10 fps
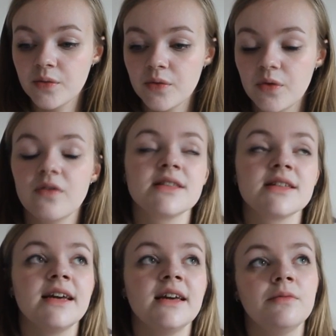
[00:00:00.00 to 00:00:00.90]

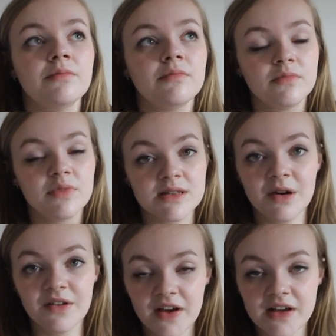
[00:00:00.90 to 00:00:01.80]
obviously was in
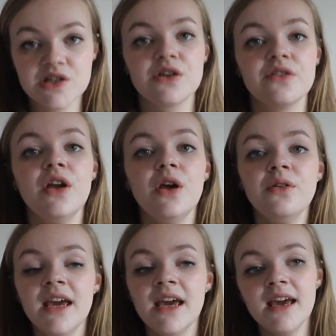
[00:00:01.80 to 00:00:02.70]
my first year of
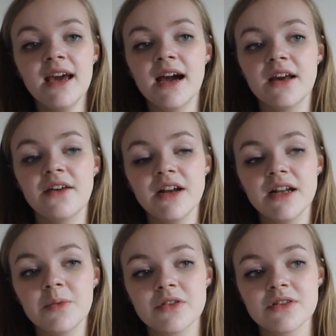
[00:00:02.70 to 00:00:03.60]
uni, and I
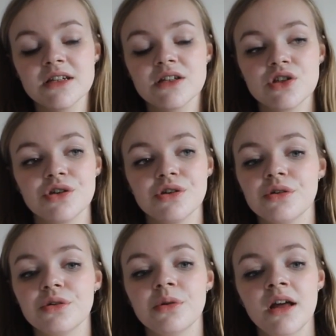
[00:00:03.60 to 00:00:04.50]
really wanted
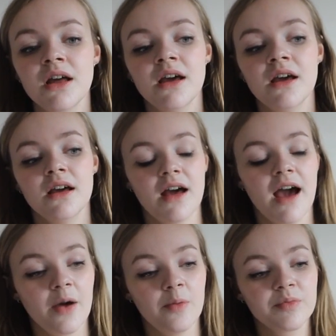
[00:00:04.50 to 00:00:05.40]
to
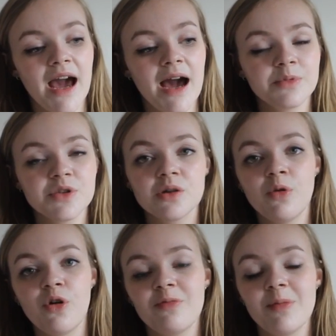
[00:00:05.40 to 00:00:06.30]
capture
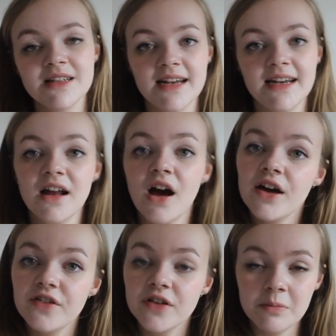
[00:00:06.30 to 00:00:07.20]
more of my daily
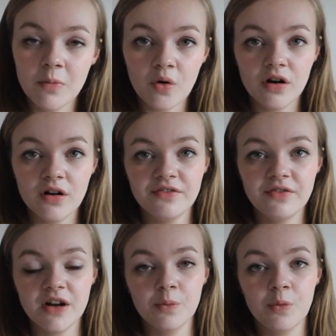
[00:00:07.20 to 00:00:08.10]
life and more of
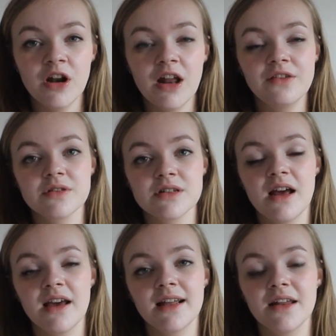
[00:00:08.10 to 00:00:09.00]
what life was
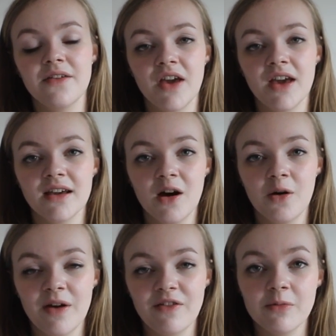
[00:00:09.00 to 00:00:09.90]
like living
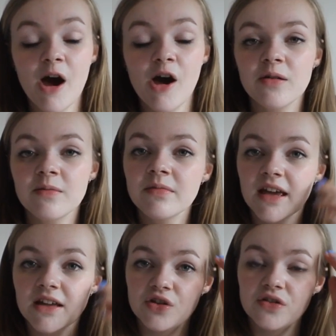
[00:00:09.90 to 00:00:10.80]
away from home
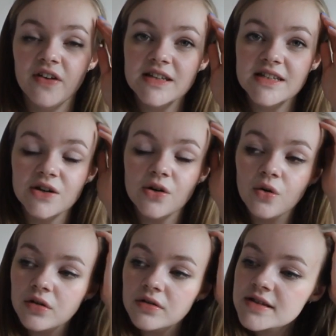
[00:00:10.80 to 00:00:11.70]
in university
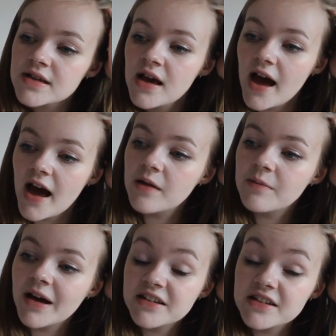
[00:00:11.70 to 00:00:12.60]
halls.
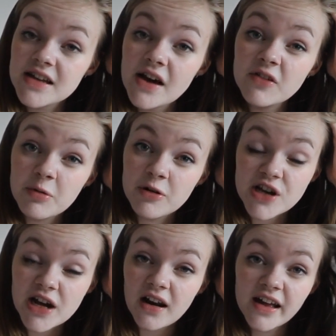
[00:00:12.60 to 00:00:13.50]
And I discovered
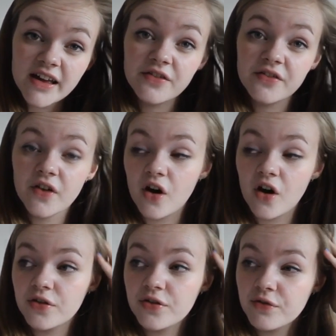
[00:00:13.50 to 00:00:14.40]
Project Life
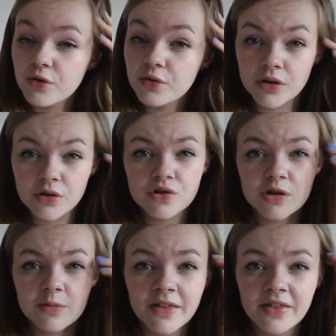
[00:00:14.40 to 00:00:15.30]
through
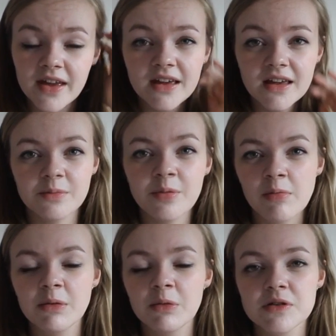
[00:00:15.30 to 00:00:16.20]
YouTube, I think. It
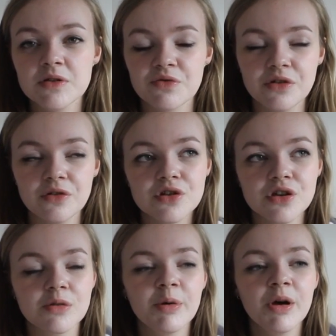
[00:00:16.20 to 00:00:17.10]
probably was through
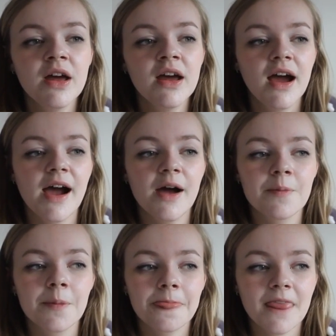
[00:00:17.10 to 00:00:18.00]
YouTube.
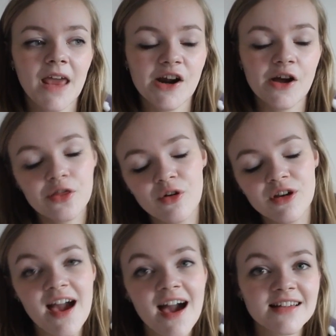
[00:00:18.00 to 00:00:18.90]
And I thought,
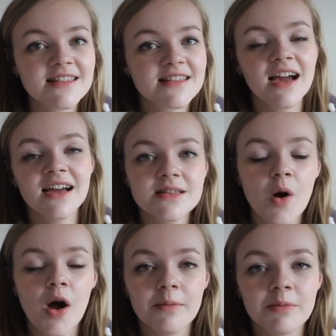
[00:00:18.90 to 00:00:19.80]
yes, that is
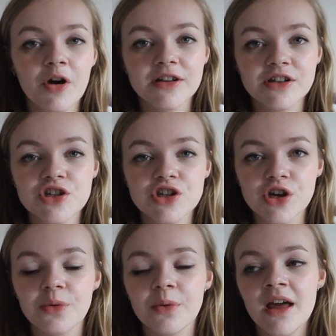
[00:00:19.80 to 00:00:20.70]
what I'm going to
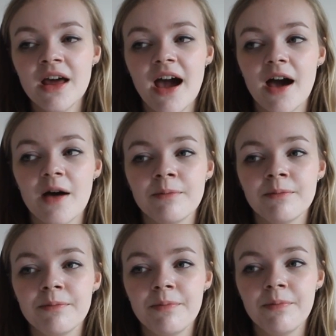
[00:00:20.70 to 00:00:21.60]
do.
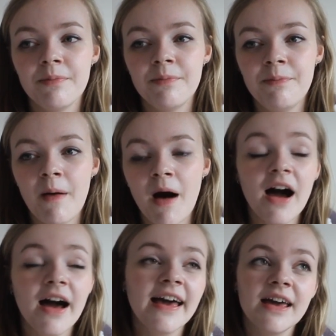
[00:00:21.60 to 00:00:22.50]
But
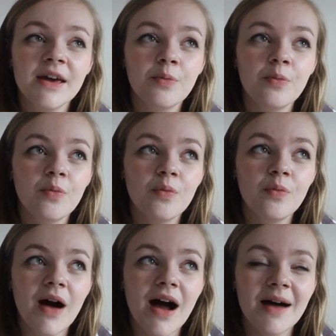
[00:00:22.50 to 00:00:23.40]

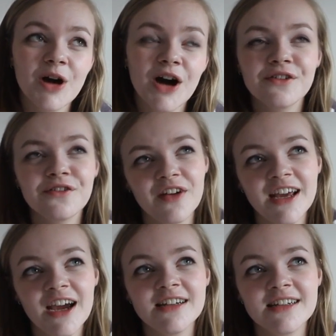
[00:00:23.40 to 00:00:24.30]
I'm kind of
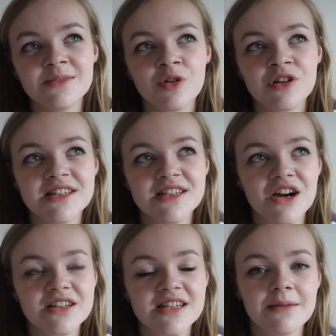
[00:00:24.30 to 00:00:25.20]
funny, I didn't want to
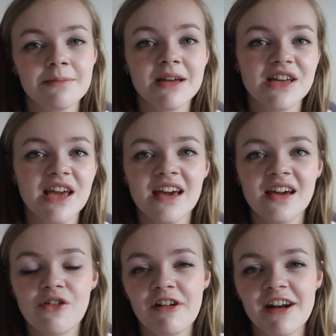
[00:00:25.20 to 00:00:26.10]
start it
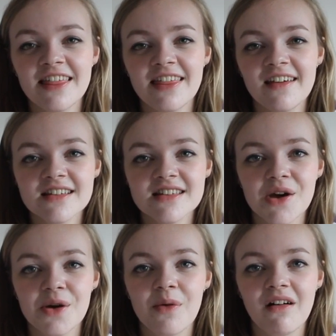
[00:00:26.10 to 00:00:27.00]
mid-year or anything,
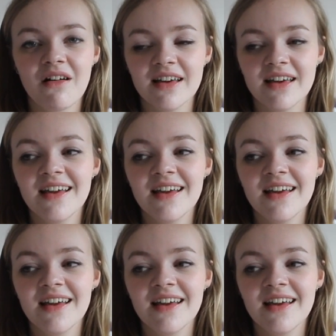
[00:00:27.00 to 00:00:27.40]
so I